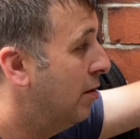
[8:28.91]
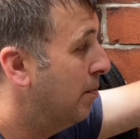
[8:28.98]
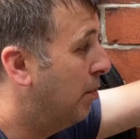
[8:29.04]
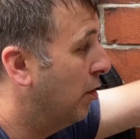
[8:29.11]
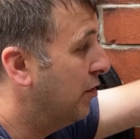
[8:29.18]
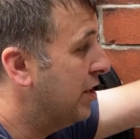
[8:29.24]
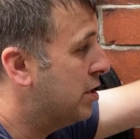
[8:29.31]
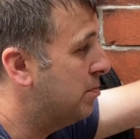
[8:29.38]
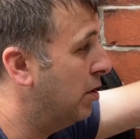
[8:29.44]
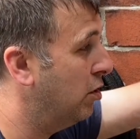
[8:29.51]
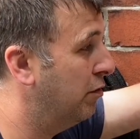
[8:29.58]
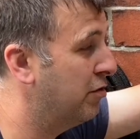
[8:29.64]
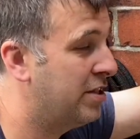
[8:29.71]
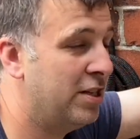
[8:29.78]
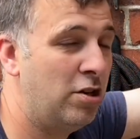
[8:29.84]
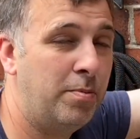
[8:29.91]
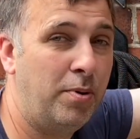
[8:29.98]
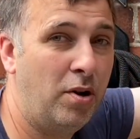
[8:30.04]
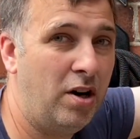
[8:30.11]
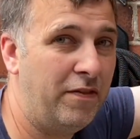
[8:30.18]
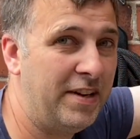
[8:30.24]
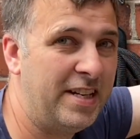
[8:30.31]
But this model for single
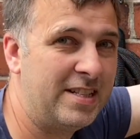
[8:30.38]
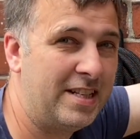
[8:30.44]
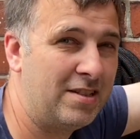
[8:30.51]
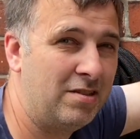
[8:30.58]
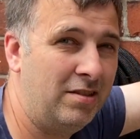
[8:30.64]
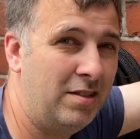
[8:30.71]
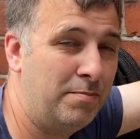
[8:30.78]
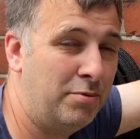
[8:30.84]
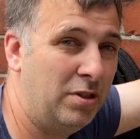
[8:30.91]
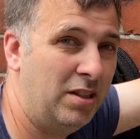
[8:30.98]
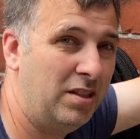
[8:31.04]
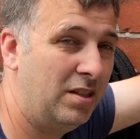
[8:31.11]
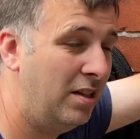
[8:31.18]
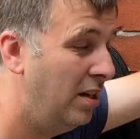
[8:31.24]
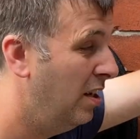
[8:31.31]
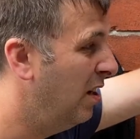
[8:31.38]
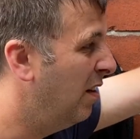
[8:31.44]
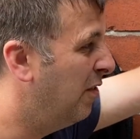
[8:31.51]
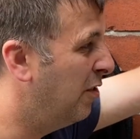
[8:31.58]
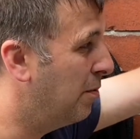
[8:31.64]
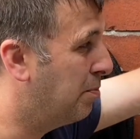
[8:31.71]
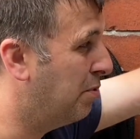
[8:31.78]
port, I think it's absolutely brilliant
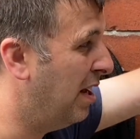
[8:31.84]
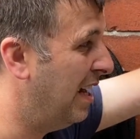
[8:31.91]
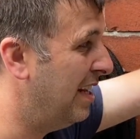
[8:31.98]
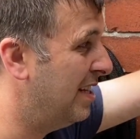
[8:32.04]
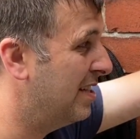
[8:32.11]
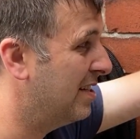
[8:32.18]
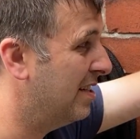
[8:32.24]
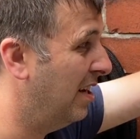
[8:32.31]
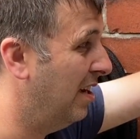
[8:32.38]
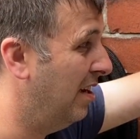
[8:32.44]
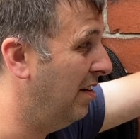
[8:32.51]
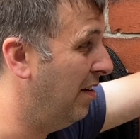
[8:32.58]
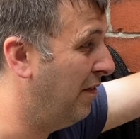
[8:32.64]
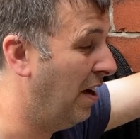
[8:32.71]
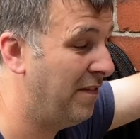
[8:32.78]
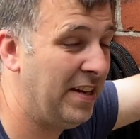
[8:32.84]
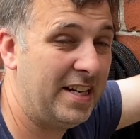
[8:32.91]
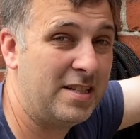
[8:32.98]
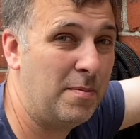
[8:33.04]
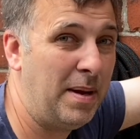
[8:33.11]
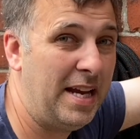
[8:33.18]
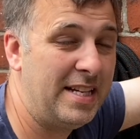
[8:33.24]
for the price. I think
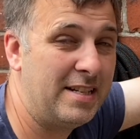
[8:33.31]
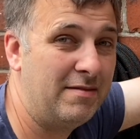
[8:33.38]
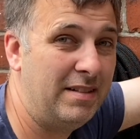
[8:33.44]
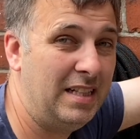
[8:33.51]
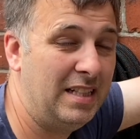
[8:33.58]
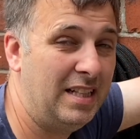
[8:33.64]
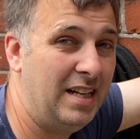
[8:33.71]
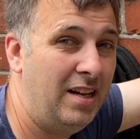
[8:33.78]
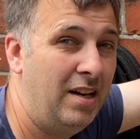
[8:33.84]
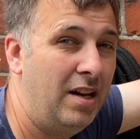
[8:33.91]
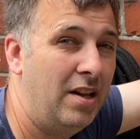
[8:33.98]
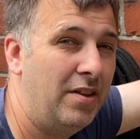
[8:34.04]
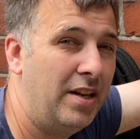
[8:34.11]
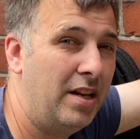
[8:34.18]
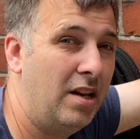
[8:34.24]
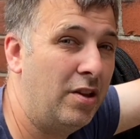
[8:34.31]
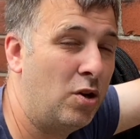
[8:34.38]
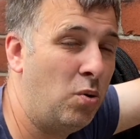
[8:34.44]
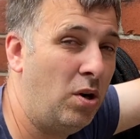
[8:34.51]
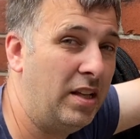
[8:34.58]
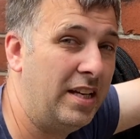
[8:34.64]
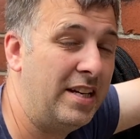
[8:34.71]
it's amazing, really. The
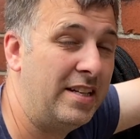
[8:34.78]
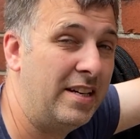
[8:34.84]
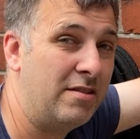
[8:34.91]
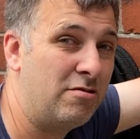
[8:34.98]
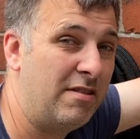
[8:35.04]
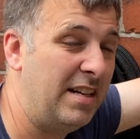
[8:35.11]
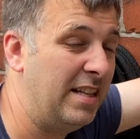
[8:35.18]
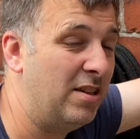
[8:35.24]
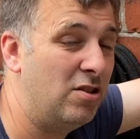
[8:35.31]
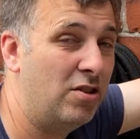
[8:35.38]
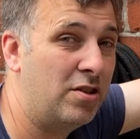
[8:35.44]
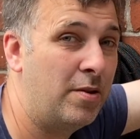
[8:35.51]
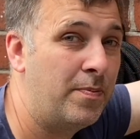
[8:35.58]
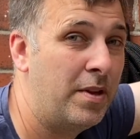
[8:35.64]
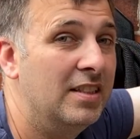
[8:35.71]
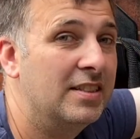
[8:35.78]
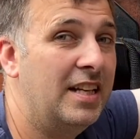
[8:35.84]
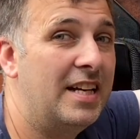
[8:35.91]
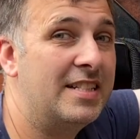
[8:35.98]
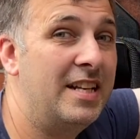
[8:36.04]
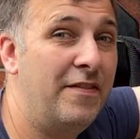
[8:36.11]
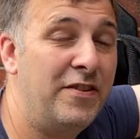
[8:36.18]
quality is really good. So
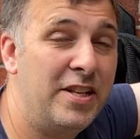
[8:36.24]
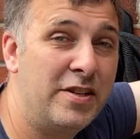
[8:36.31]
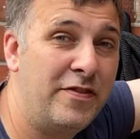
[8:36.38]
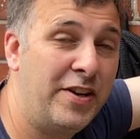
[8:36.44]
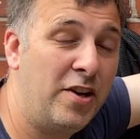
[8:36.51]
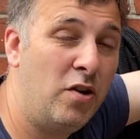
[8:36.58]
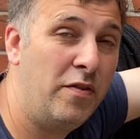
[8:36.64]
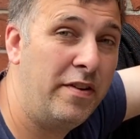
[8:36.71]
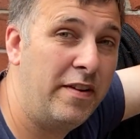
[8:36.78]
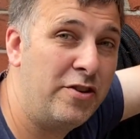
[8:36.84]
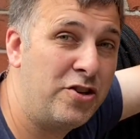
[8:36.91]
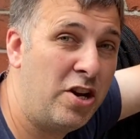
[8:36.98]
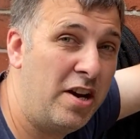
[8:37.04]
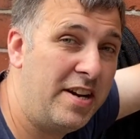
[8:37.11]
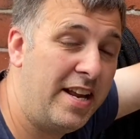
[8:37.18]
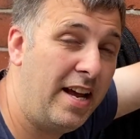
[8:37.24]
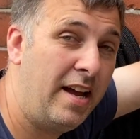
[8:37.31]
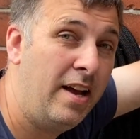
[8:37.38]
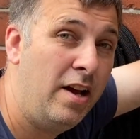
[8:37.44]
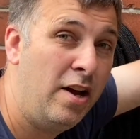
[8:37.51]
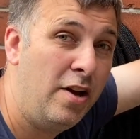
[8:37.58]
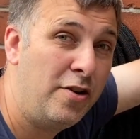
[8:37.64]
that's it for this video. If you enjoyed it,
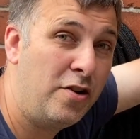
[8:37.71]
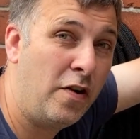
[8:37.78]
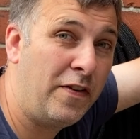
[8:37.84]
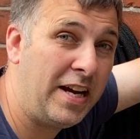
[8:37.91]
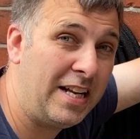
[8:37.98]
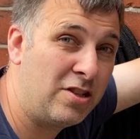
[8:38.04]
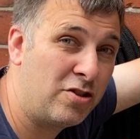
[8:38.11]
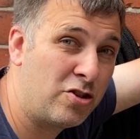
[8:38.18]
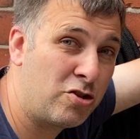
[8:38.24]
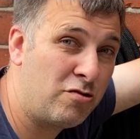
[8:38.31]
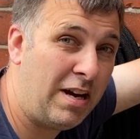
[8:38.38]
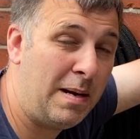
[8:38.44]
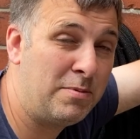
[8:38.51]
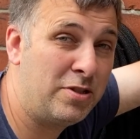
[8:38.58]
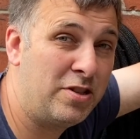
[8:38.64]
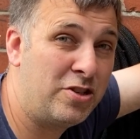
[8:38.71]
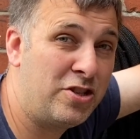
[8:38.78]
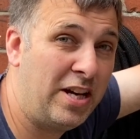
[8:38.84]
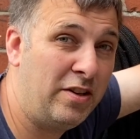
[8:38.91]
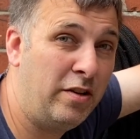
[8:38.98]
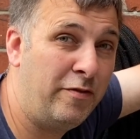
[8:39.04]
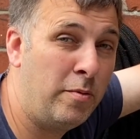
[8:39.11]
don't forget to subscribe to the
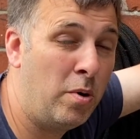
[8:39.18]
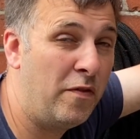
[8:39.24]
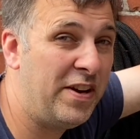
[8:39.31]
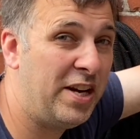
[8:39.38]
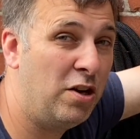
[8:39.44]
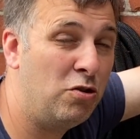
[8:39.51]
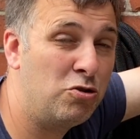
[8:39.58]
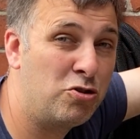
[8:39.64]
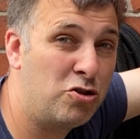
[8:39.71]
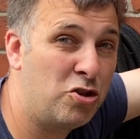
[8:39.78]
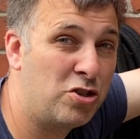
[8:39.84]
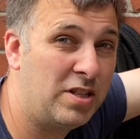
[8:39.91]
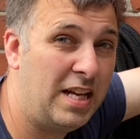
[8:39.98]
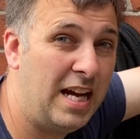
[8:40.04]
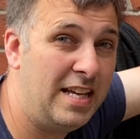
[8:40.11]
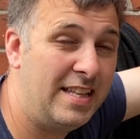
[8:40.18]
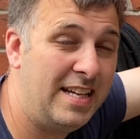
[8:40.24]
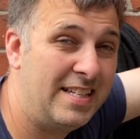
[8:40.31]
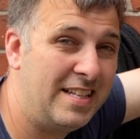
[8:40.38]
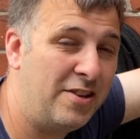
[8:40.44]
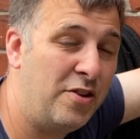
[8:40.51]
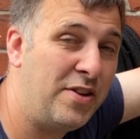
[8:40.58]
channel for more videos just like
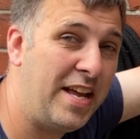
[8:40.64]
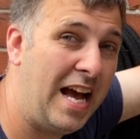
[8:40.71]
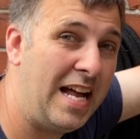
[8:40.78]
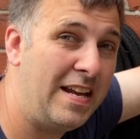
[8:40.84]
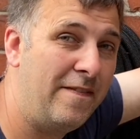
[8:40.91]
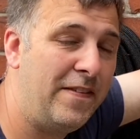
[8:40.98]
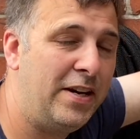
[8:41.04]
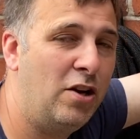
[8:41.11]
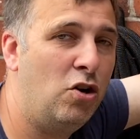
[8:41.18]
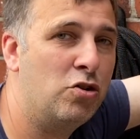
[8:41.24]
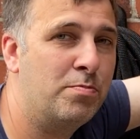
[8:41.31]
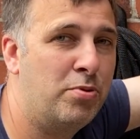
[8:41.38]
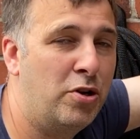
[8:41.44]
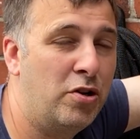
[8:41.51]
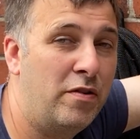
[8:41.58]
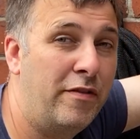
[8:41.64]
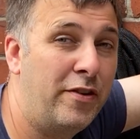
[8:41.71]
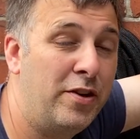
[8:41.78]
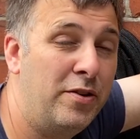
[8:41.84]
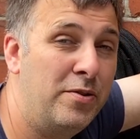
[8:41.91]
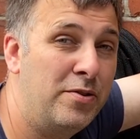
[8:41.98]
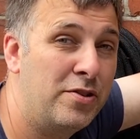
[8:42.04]
this. I do gardening videos, product
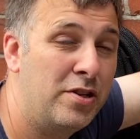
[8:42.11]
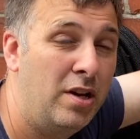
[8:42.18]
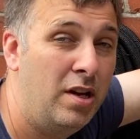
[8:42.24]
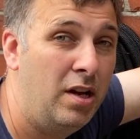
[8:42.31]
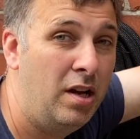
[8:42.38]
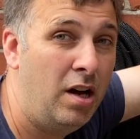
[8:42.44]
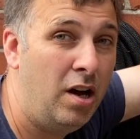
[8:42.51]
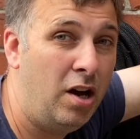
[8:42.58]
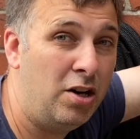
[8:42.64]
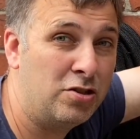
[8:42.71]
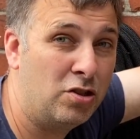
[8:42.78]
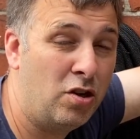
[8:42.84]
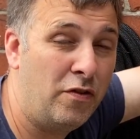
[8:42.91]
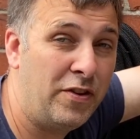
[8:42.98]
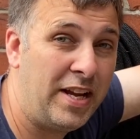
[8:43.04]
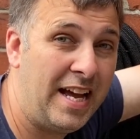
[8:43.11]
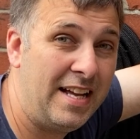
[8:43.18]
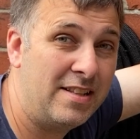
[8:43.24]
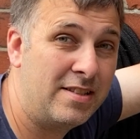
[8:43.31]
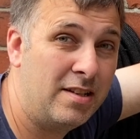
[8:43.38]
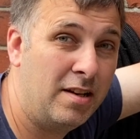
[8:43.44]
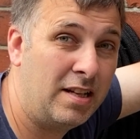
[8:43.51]
reviews. Also, don't
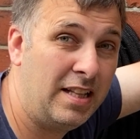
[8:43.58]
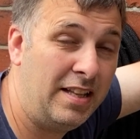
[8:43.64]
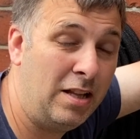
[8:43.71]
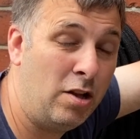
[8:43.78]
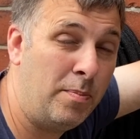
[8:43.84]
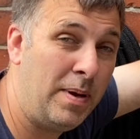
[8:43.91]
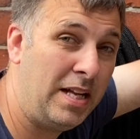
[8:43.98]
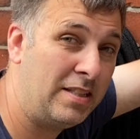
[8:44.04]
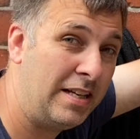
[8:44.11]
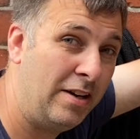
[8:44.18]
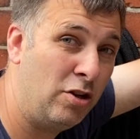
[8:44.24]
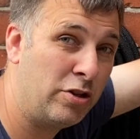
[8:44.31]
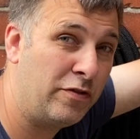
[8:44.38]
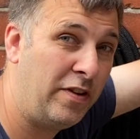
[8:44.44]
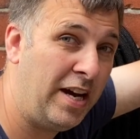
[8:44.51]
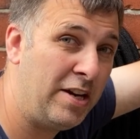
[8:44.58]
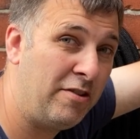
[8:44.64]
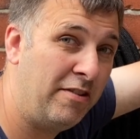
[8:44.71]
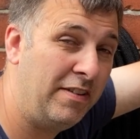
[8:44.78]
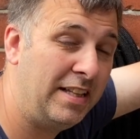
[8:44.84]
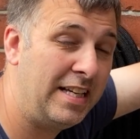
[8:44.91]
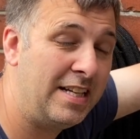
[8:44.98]
forget to click that little bell to get notified
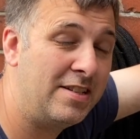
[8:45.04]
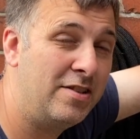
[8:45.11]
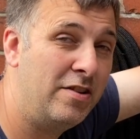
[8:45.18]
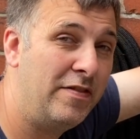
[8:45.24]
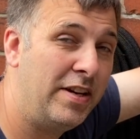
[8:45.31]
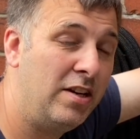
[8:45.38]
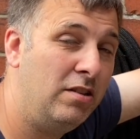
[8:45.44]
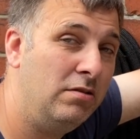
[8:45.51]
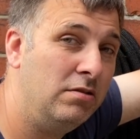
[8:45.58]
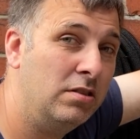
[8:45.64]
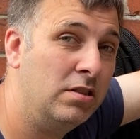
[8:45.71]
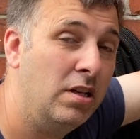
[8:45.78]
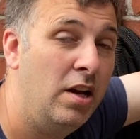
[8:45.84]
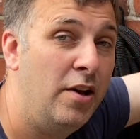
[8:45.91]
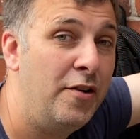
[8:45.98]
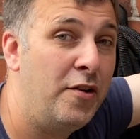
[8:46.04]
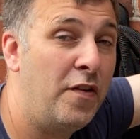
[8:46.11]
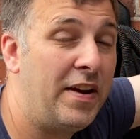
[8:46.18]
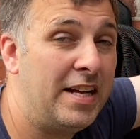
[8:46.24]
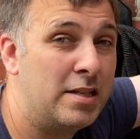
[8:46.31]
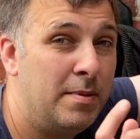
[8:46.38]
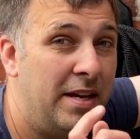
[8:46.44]
when I release new videos. Don't
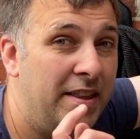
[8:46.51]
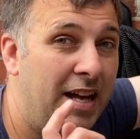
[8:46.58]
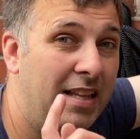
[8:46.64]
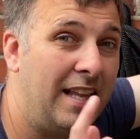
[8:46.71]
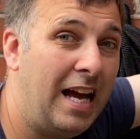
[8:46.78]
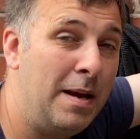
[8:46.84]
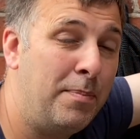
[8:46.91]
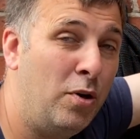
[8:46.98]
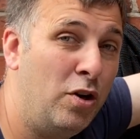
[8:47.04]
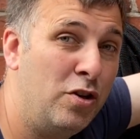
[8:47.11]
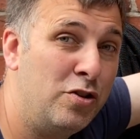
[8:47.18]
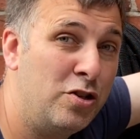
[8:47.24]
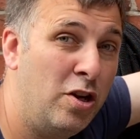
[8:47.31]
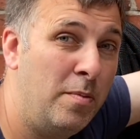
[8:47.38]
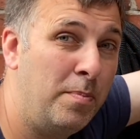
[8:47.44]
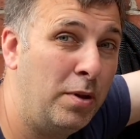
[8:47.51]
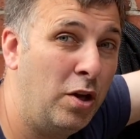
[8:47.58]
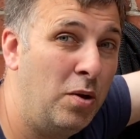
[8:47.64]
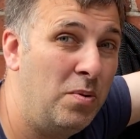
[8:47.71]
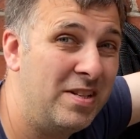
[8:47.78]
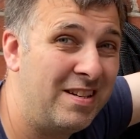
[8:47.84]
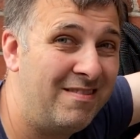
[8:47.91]
forget to make that like button turn
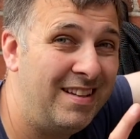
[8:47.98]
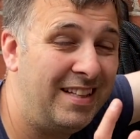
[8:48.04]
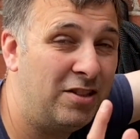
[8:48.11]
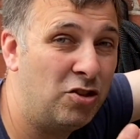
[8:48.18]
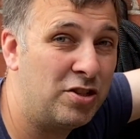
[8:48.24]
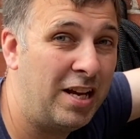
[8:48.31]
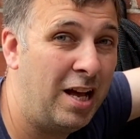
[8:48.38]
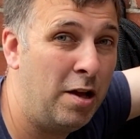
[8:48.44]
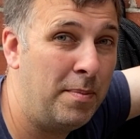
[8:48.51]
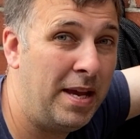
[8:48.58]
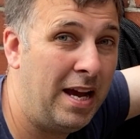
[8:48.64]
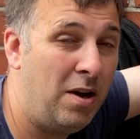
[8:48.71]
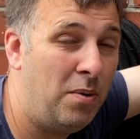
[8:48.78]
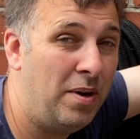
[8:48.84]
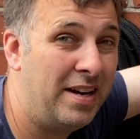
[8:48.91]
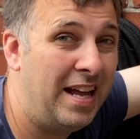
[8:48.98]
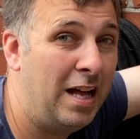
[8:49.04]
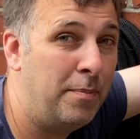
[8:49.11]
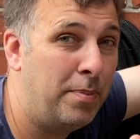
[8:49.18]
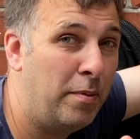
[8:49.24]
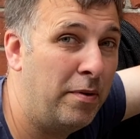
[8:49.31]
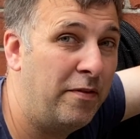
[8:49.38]
blue, as it really does help me out and
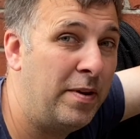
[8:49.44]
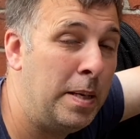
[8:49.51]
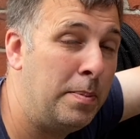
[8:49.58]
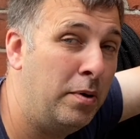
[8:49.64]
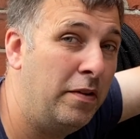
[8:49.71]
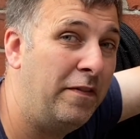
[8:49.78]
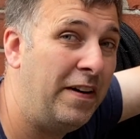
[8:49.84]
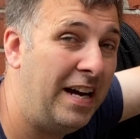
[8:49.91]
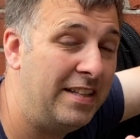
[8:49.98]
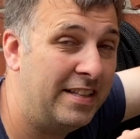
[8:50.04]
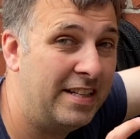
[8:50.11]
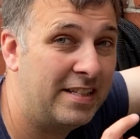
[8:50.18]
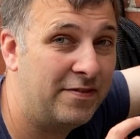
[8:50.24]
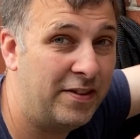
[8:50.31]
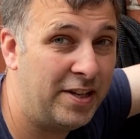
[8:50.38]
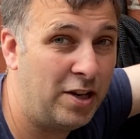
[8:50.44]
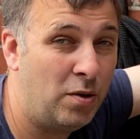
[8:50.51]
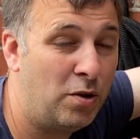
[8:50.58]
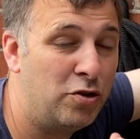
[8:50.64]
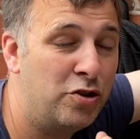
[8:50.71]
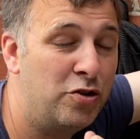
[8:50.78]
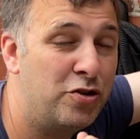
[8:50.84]
help other people find this
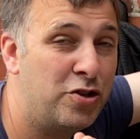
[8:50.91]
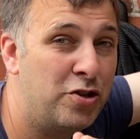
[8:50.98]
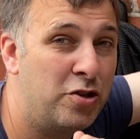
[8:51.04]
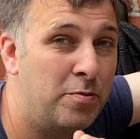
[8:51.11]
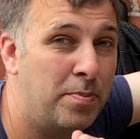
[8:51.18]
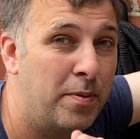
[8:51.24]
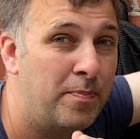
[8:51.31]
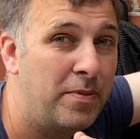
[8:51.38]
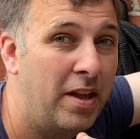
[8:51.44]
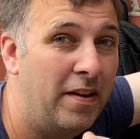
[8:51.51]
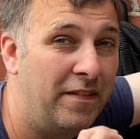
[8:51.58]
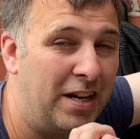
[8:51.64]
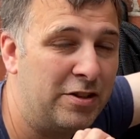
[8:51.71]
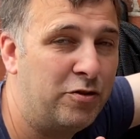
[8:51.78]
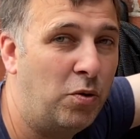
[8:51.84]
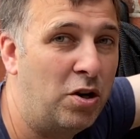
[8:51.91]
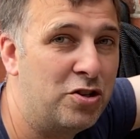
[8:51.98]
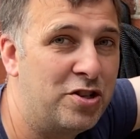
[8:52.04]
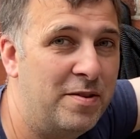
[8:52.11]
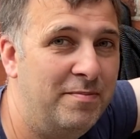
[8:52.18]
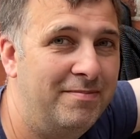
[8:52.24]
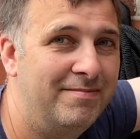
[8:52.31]
video on YouTube. Thanks for
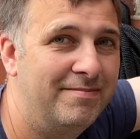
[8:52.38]
watching.